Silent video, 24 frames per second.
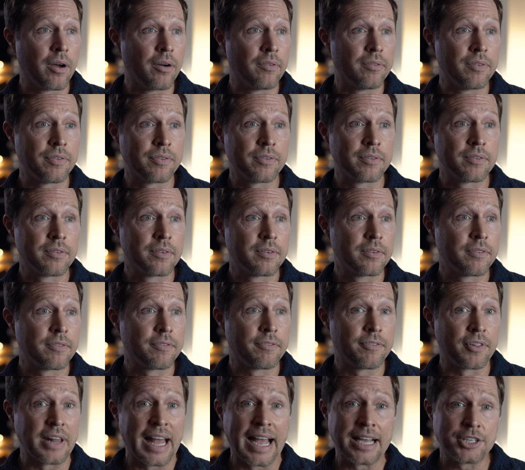of
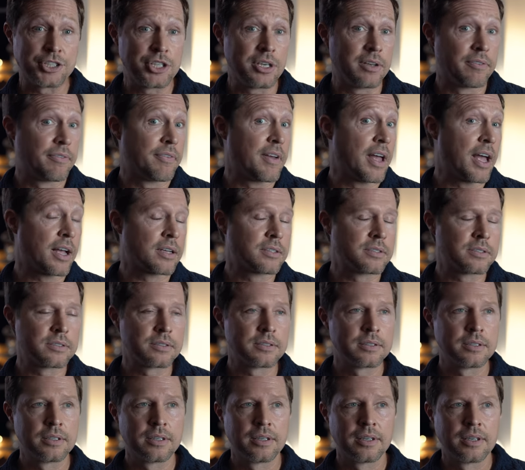flashy
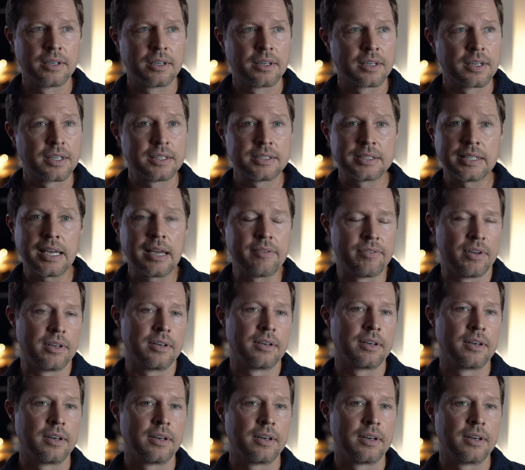effects can save it.